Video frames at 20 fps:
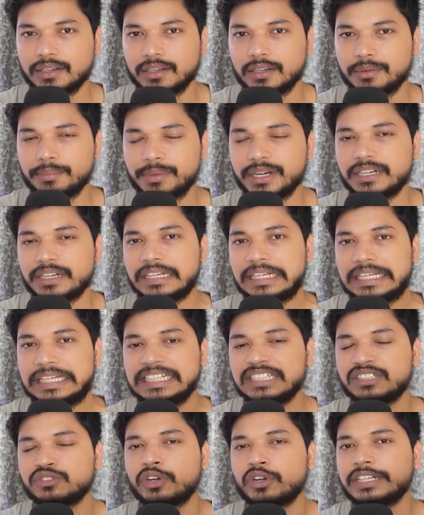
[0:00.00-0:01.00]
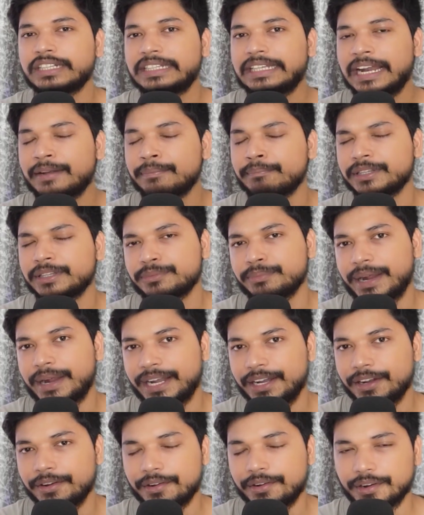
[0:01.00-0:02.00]
uh, but it's not that much
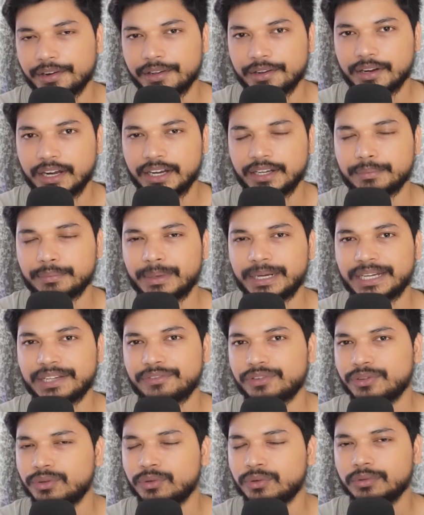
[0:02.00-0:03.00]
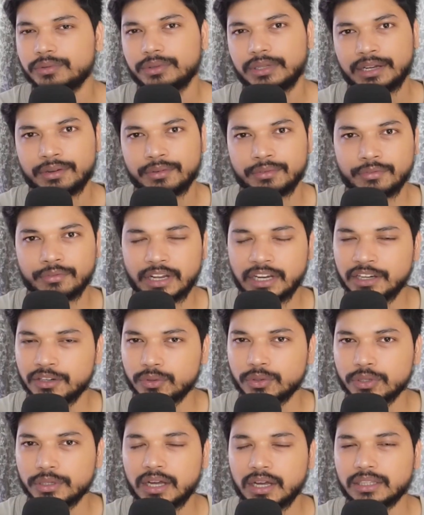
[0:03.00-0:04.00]
mandatory right but if you know then well and good